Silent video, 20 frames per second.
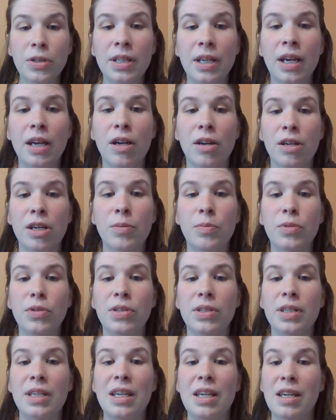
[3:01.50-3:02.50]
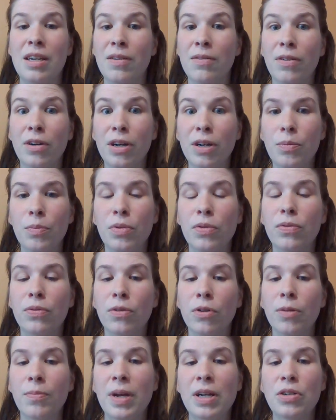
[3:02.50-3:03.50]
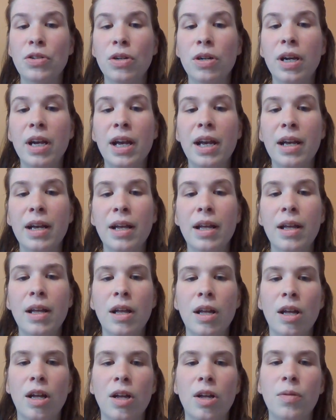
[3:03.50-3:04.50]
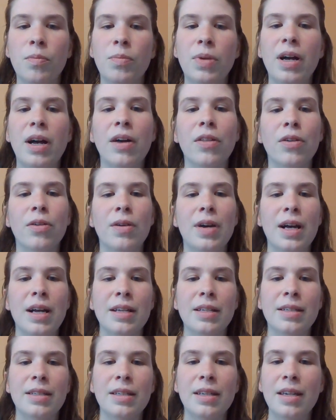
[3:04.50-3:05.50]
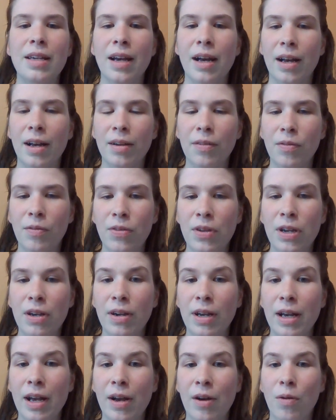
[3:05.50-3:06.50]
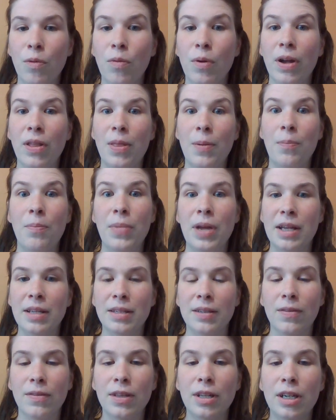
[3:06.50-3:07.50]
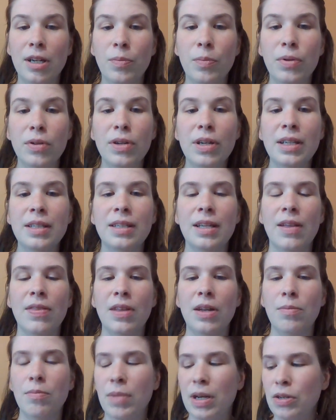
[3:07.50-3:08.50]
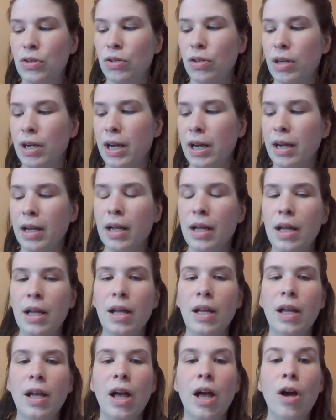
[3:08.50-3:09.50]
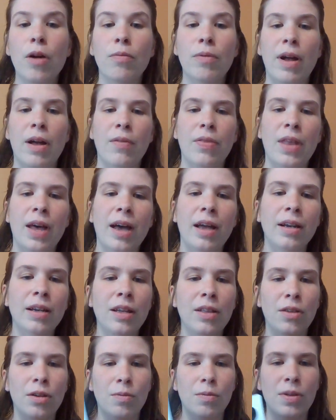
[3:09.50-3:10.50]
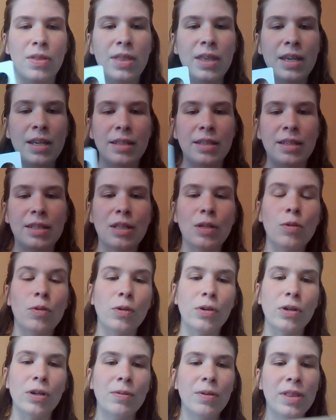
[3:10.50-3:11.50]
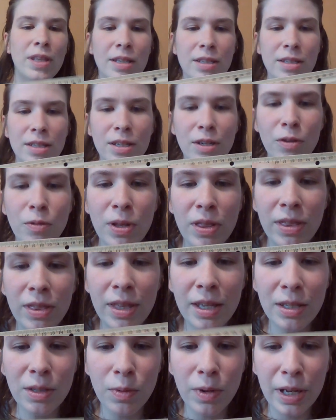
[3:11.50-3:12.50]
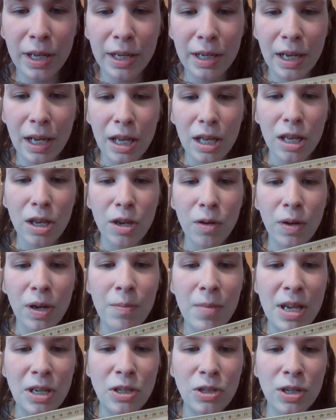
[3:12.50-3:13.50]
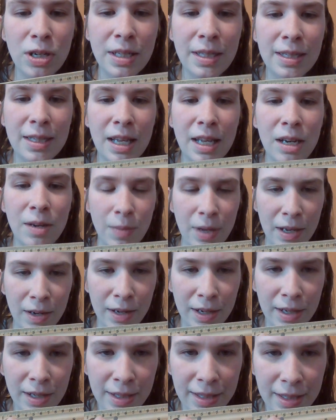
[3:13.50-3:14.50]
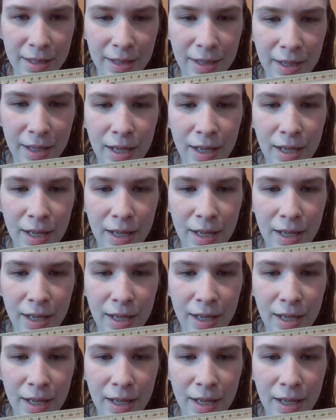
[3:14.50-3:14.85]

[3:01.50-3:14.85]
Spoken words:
to get your nipples to evert before measuring. But otherwise, yeah, figuring out where the base of the nipple is and then measuring around that either with this or with this. So with this one, you want to measure in centimeters